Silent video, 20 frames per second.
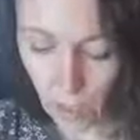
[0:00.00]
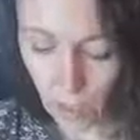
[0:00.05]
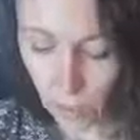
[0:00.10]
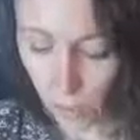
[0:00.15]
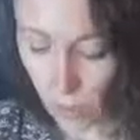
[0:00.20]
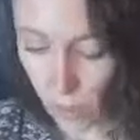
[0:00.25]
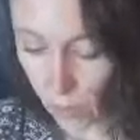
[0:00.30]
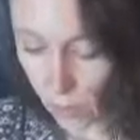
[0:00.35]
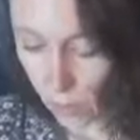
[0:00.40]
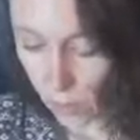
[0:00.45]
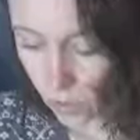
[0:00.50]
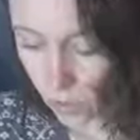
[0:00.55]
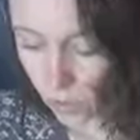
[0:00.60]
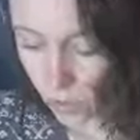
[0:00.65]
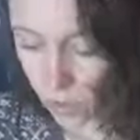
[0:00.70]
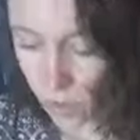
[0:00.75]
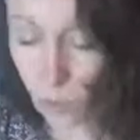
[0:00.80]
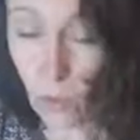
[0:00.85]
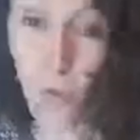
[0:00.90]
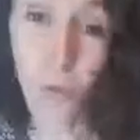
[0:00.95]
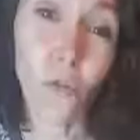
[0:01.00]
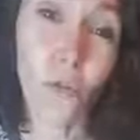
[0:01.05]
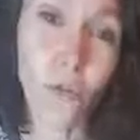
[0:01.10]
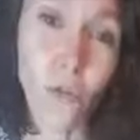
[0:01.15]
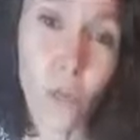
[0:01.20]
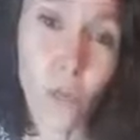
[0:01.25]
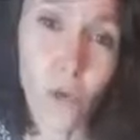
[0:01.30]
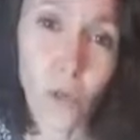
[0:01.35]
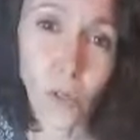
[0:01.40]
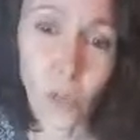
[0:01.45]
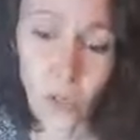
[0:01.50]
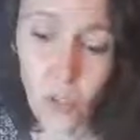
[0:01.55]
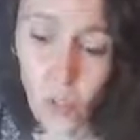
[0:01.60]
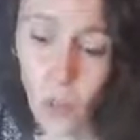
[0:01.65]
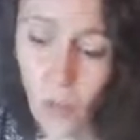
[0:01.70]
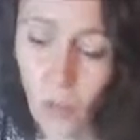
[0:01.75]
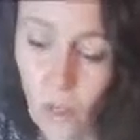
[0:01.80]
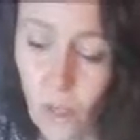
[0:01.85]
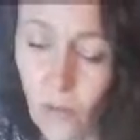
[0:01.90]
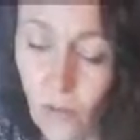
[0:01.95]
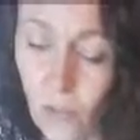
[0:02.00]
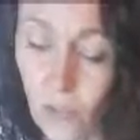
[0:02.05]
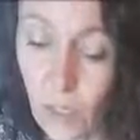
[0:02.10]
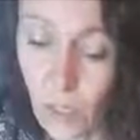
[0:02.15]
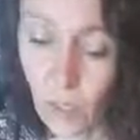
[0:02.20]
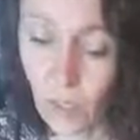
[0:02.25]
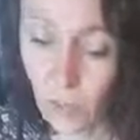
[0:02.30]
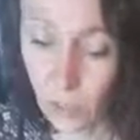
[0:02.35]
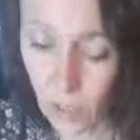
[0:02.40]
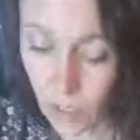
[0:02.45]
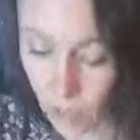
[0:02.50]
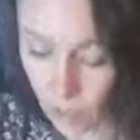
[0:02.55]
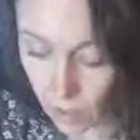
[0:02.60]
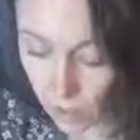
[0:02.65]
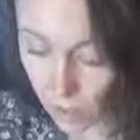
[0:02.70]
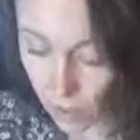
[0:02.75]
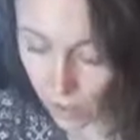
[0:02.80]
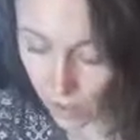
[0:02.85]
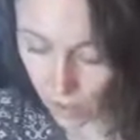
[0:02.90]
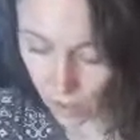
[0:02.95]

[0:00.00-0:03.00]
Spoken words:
I probably used about 4 stalks of celery.